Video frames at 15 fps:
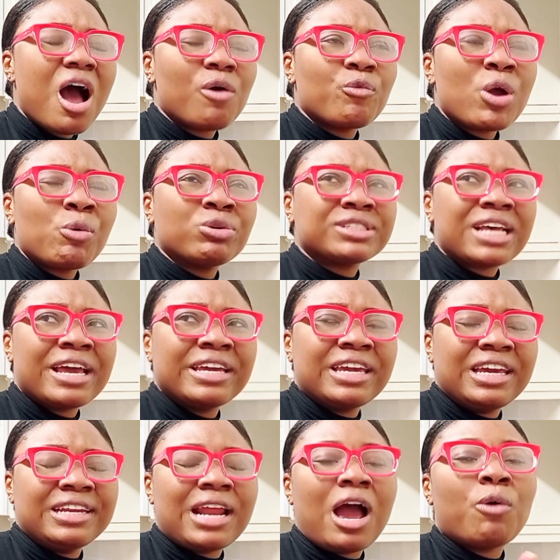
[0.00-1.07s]
Where was I
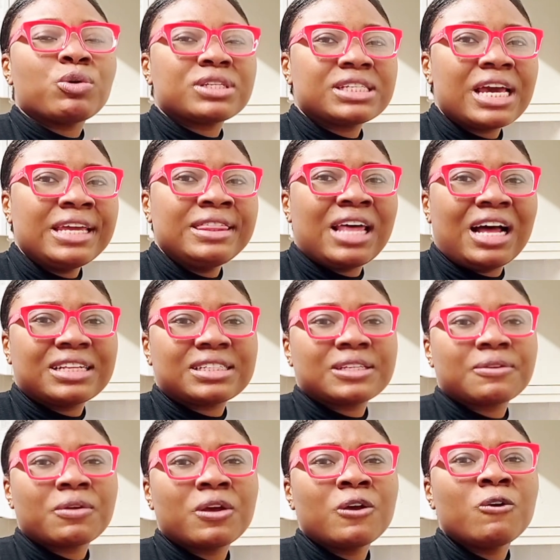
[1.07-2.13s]
again? I was saying that.